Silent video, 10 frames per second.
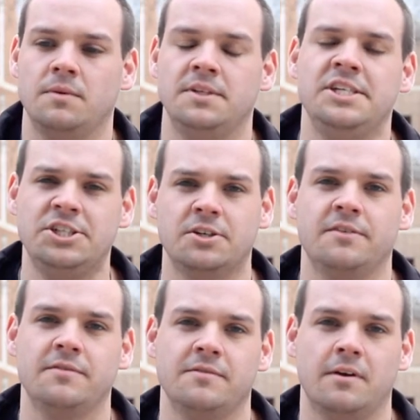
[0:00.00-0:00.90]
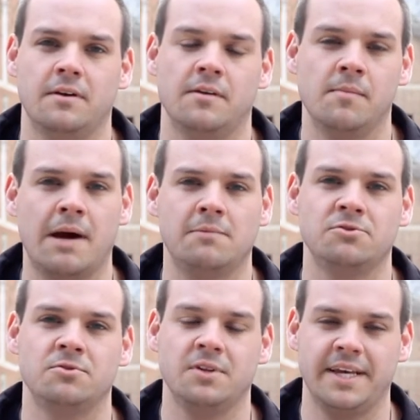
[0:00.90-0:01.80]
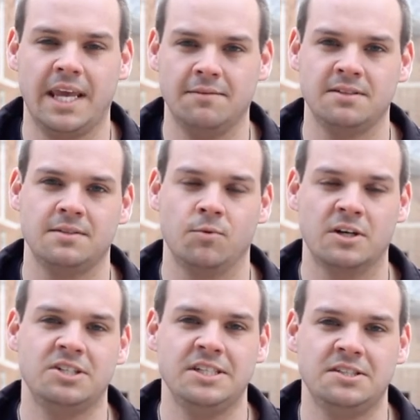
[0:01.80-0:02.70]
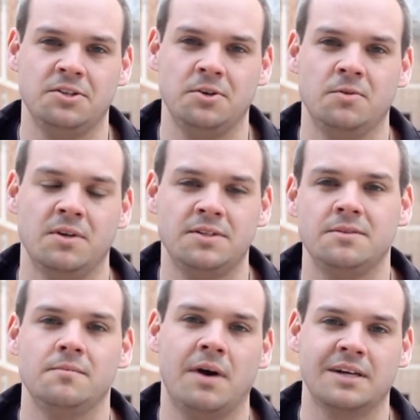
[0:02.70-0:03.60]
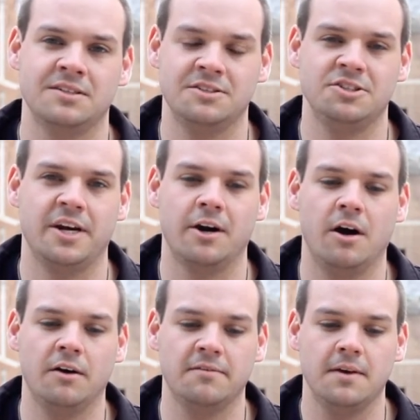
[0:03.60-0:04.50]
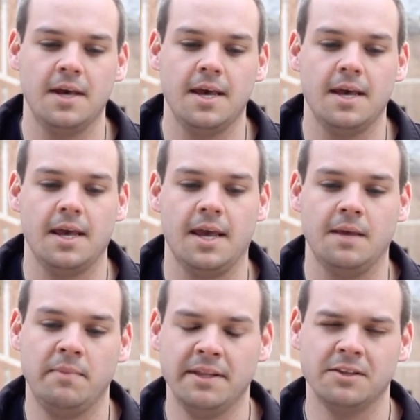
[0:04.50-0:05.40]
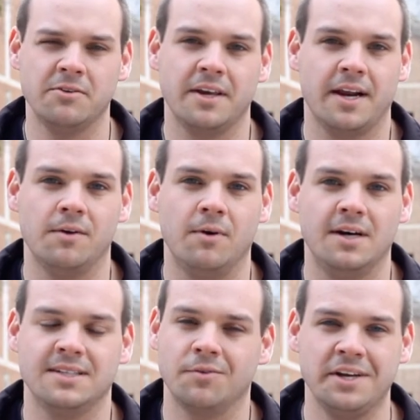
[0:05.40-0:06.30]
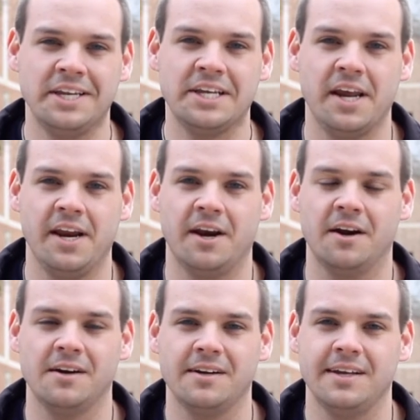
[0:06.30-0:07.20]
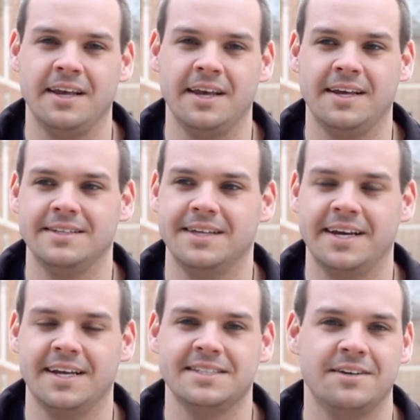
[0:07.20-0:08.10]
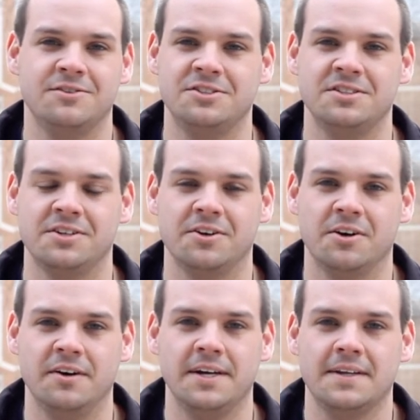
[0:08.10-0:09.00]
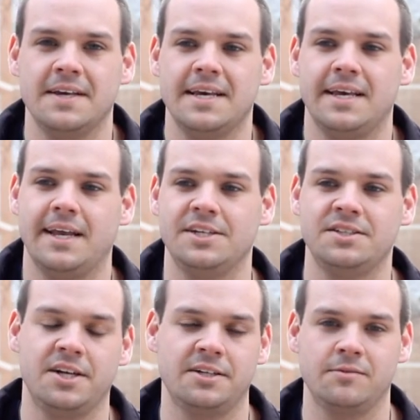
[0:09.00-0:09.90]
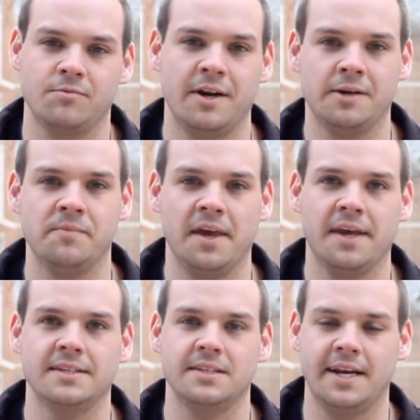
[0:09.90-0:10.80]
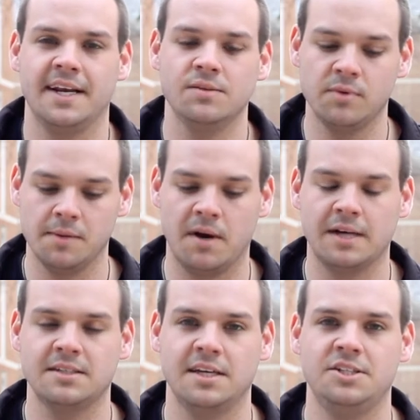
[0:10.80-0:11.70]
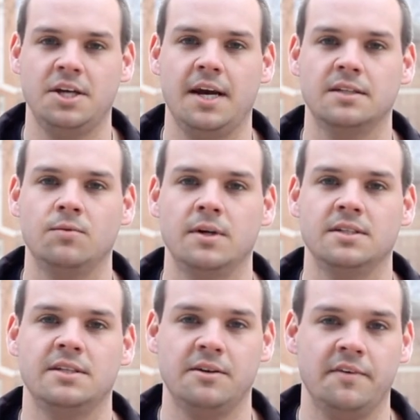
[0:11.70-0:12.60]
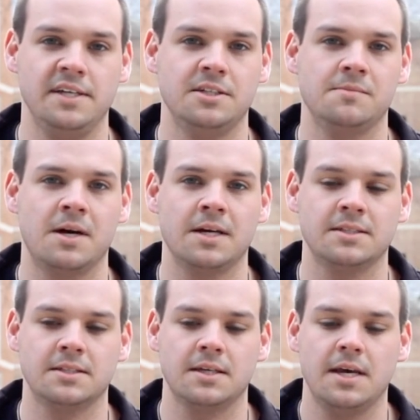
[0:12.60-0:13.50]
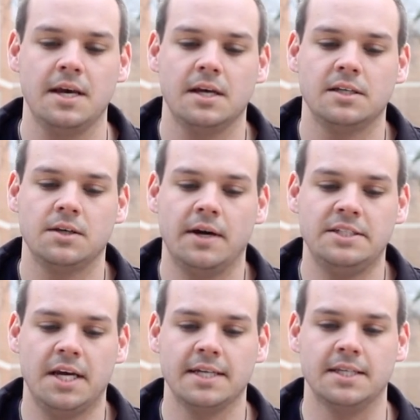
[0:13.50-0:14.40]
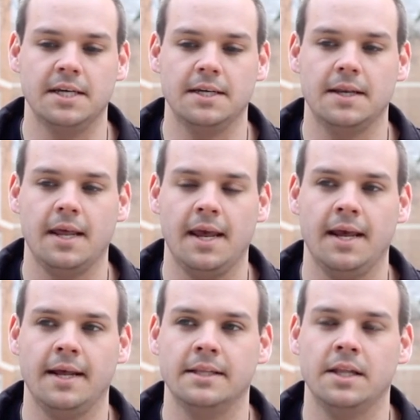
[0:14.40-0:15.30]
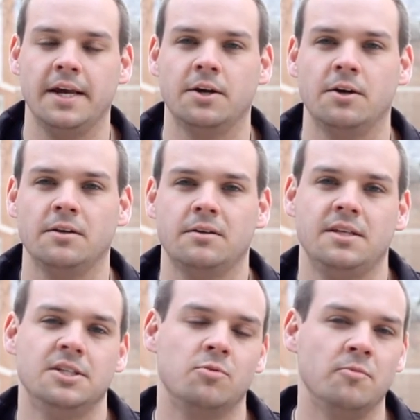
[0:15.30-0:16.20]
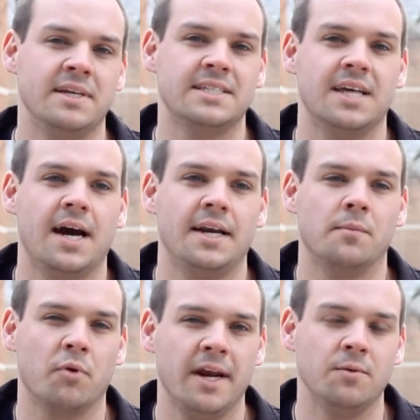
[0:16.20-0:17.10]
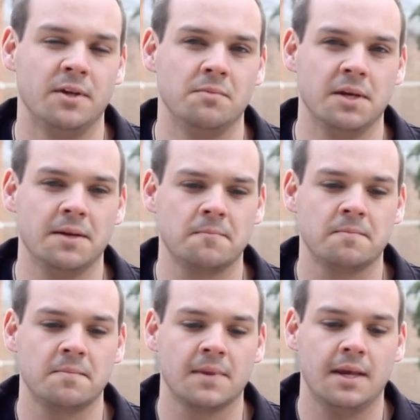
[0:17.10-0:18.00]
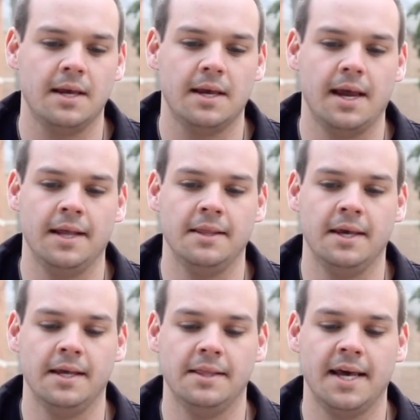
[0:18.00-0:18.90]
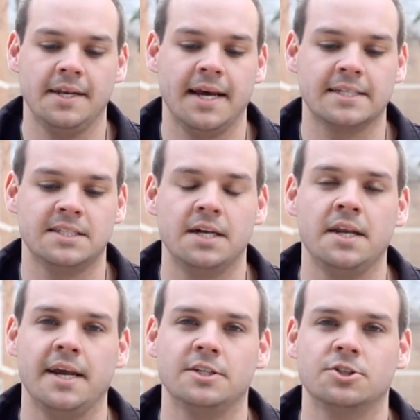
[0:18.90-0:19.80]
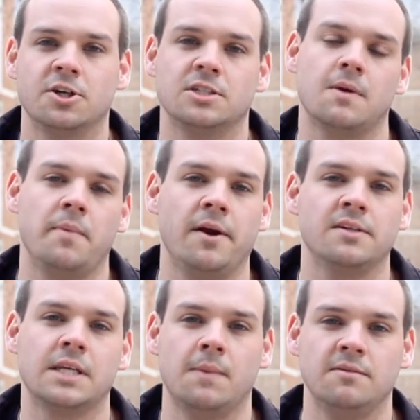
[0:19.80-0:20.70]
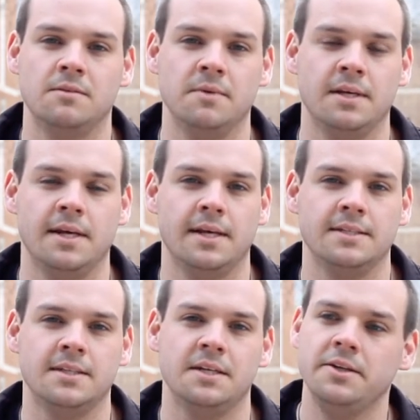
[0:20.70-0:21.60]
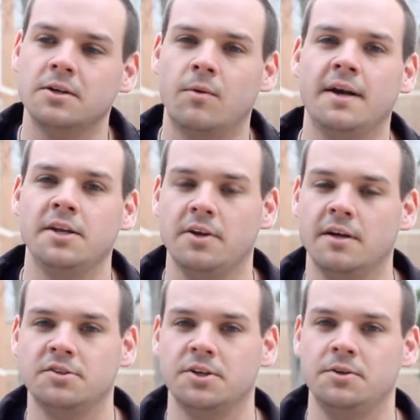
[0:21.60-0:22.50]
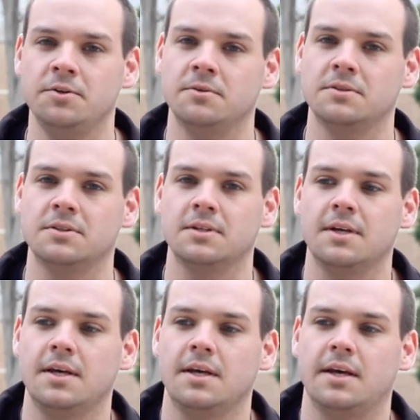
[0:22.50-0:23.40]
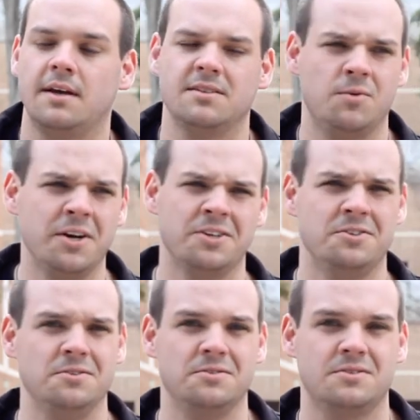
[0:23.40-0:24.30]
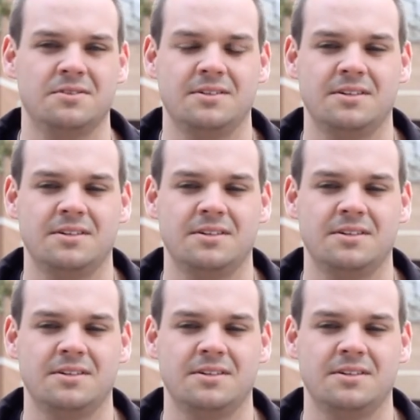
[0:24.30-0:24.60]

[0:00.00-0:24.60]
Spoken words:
the teacher of the Bible school gave us worksheets to do with boxes to check off. And being the little kid I was, I really didn't care, and I guess I was just in a hurry, and I just checked random things. And I guess one of the boxes I checked was a salvation box. So I checked it, and later the teacher pulled me aside and prayed with me. And then that next Sunday in church, my parents came up to me and said, "Neil, why didn't you tell us the good news?" And I was like, "What good news?"